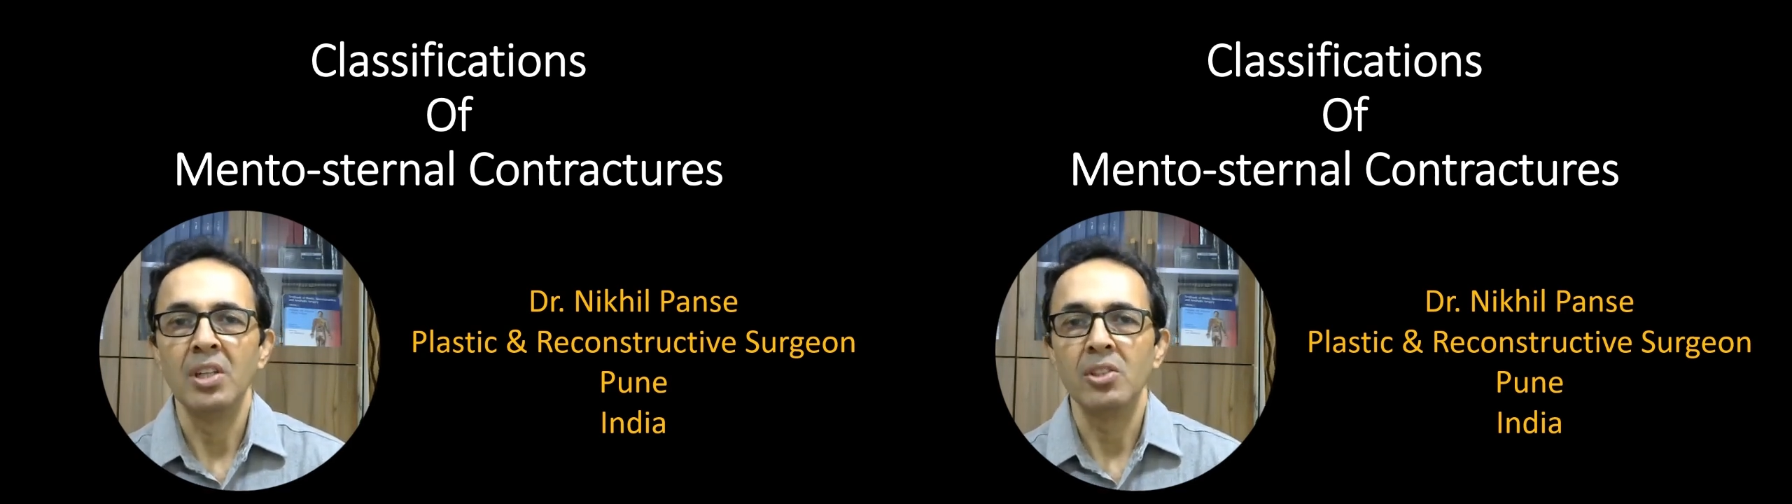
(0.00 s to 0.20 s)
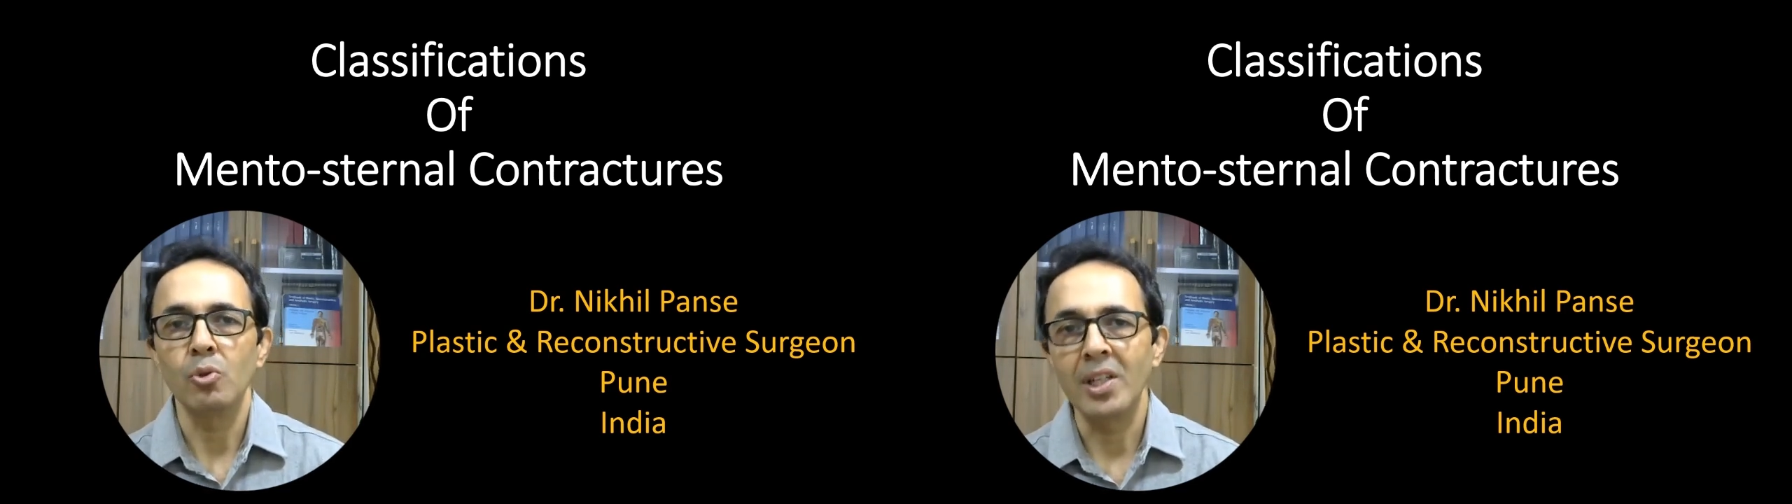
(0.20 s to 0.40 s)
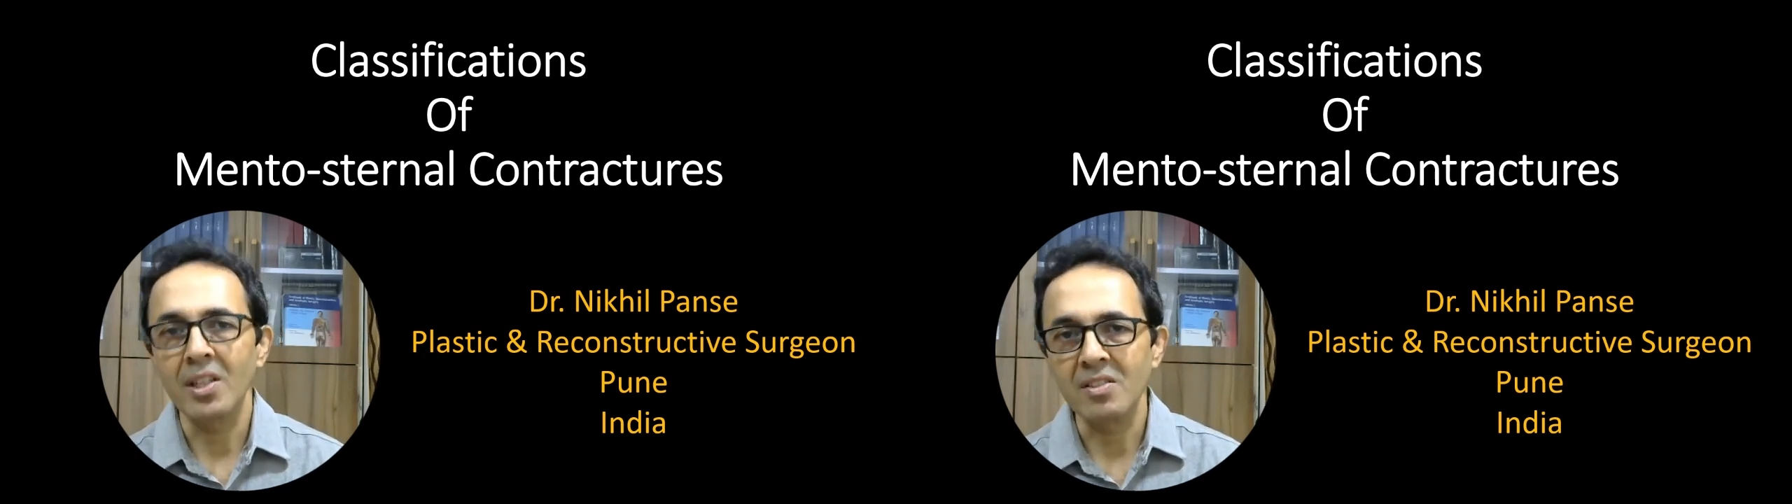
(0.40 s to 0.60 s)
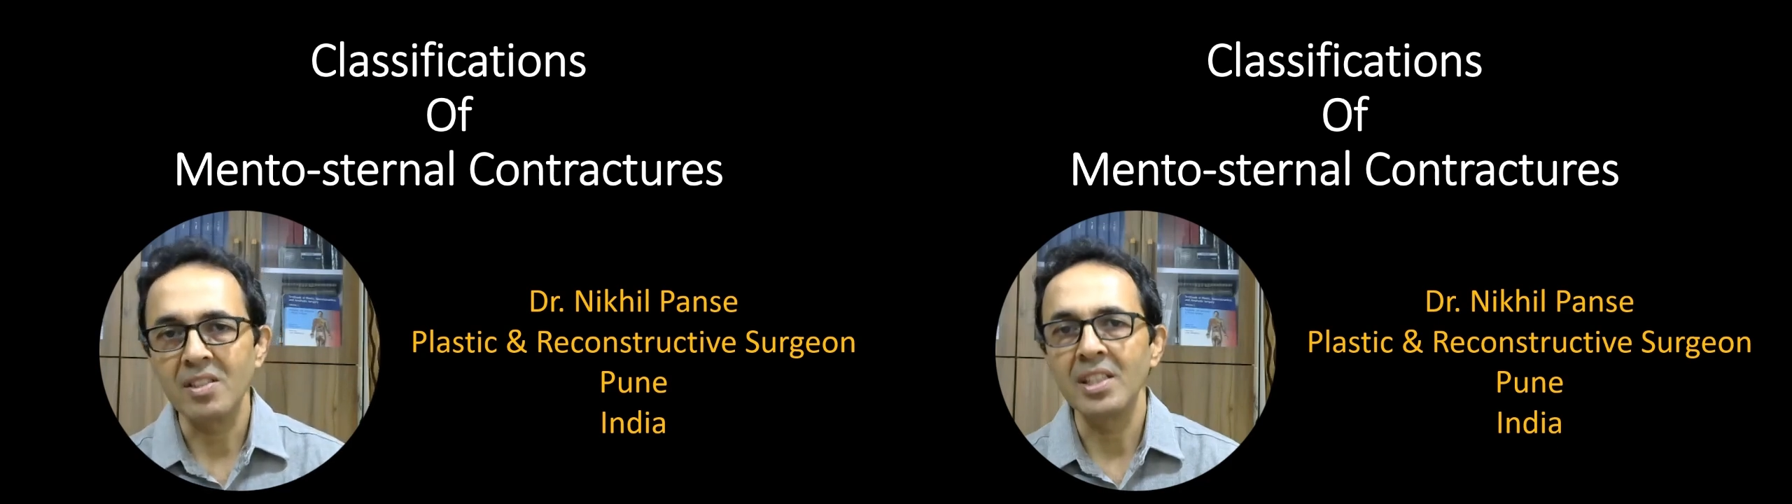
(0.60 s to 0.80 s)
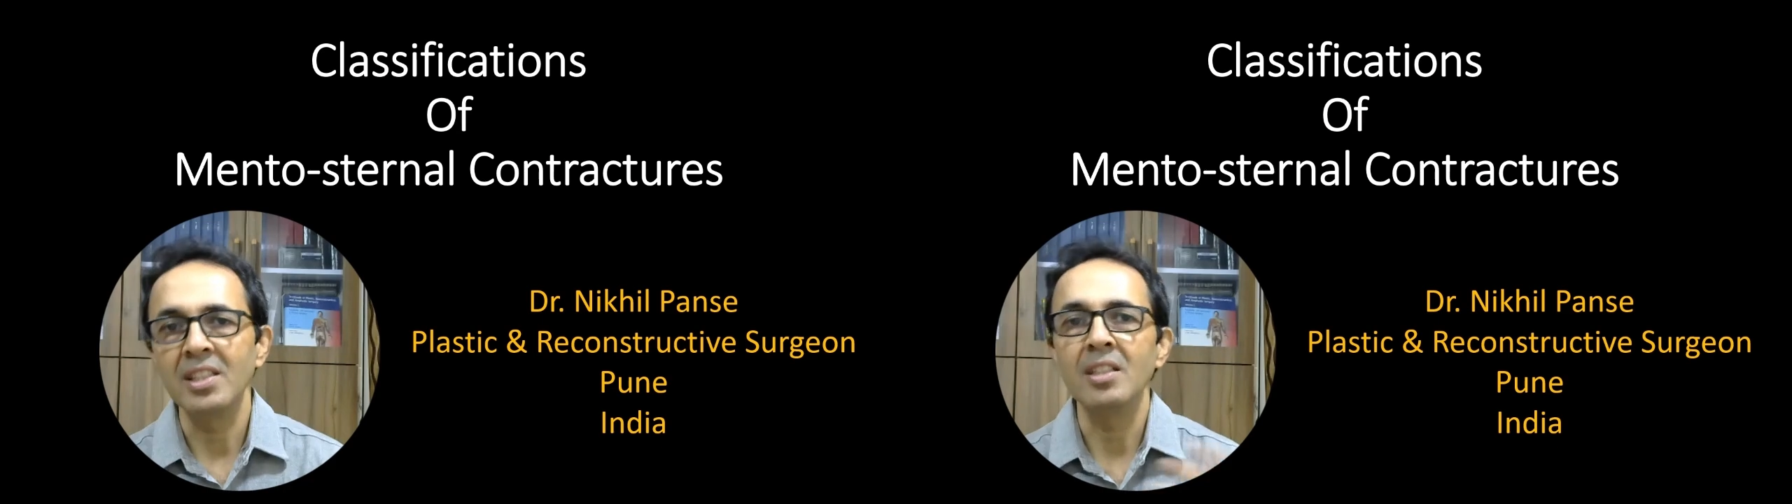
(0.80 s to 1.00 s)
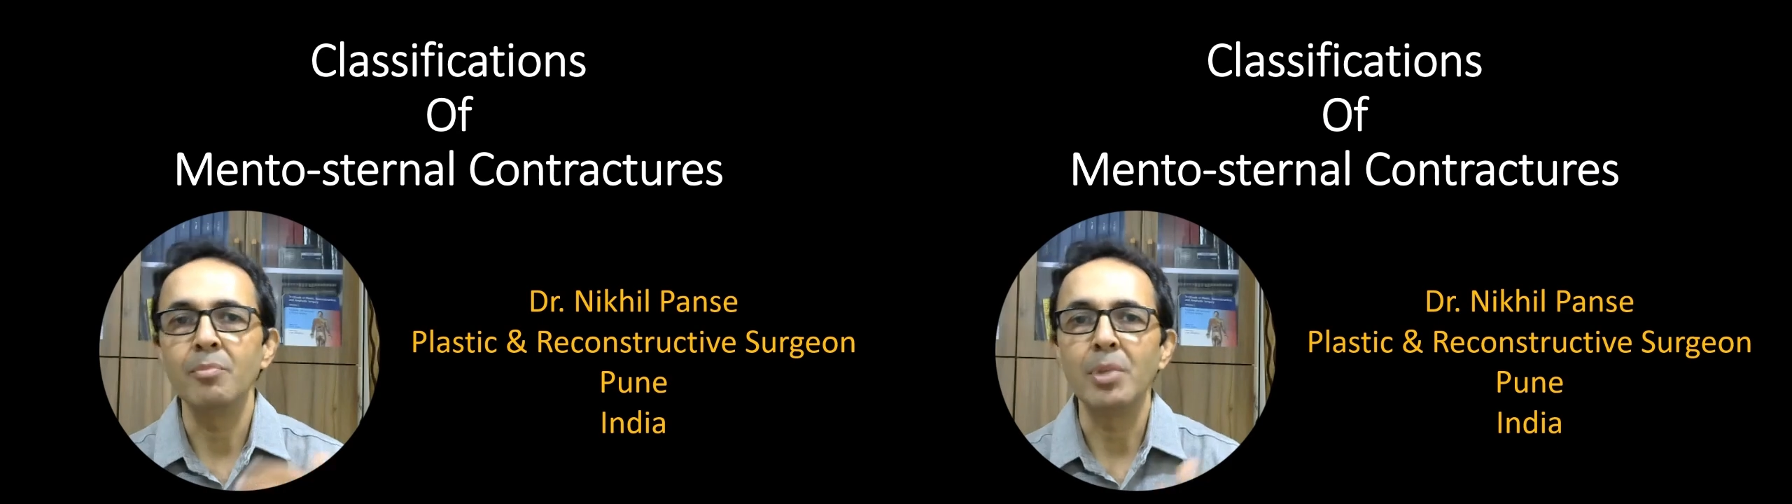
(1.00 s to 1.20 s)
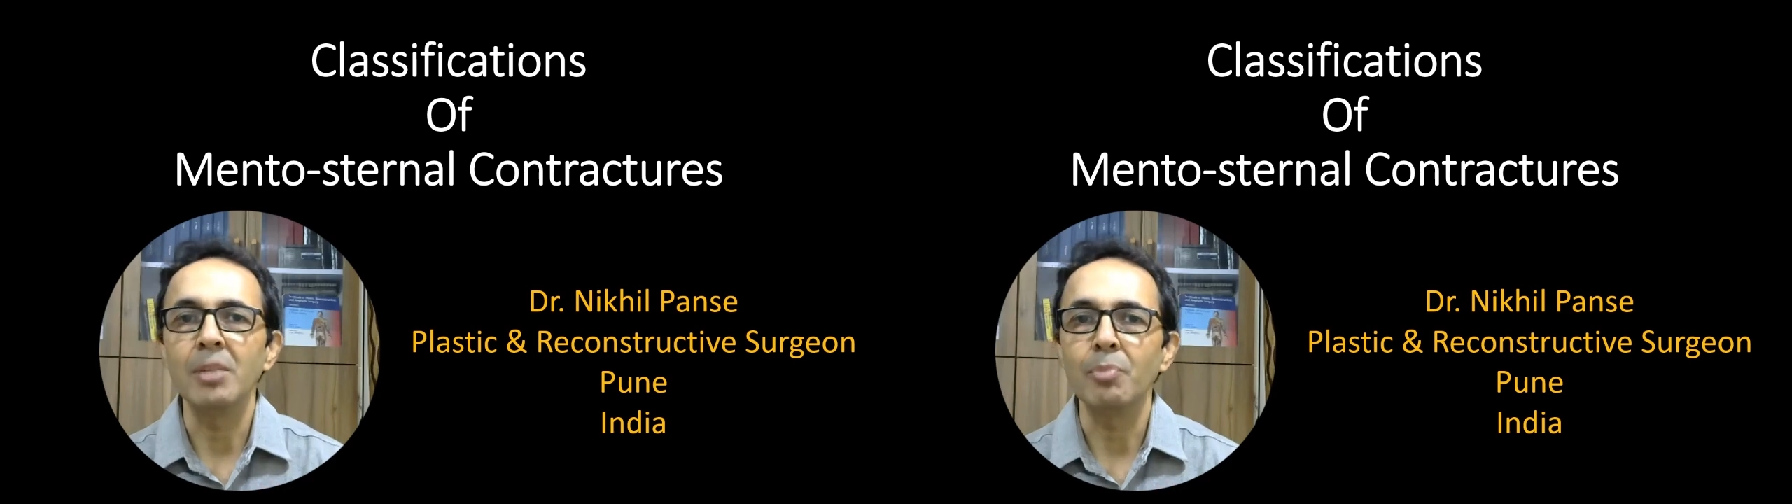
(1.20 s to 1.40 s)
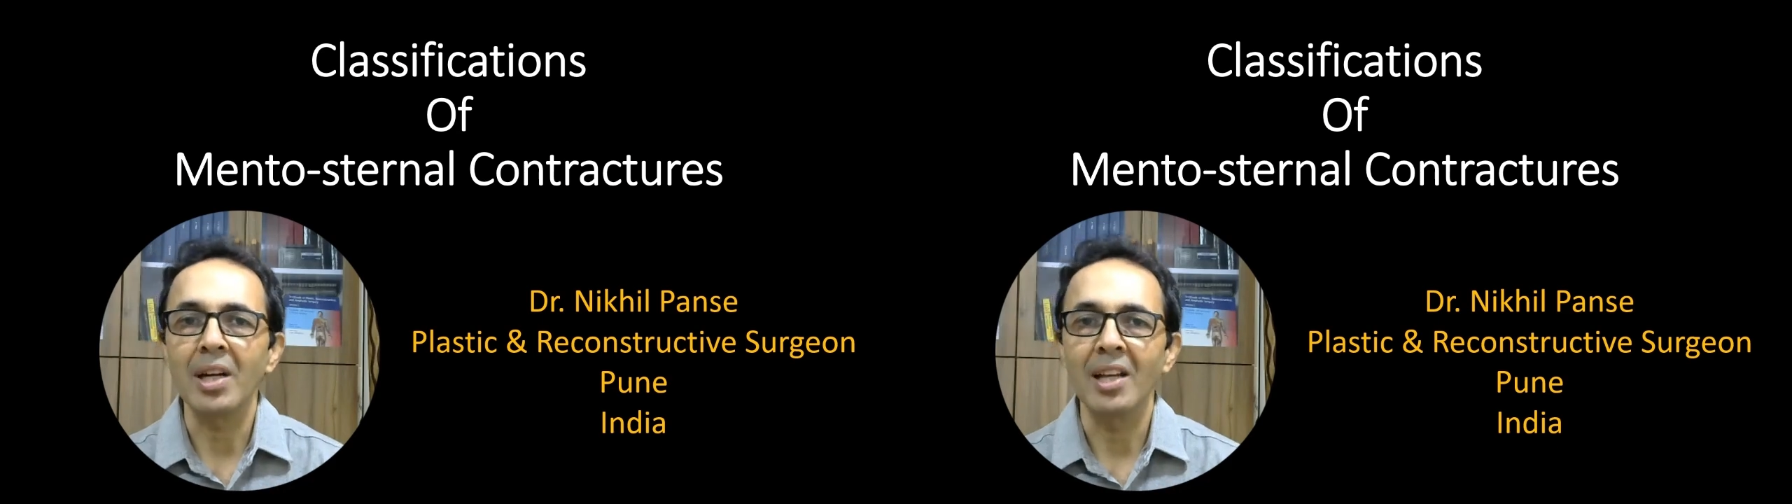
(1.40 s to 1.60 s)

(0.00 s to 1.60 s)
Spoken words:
So let us see the multiple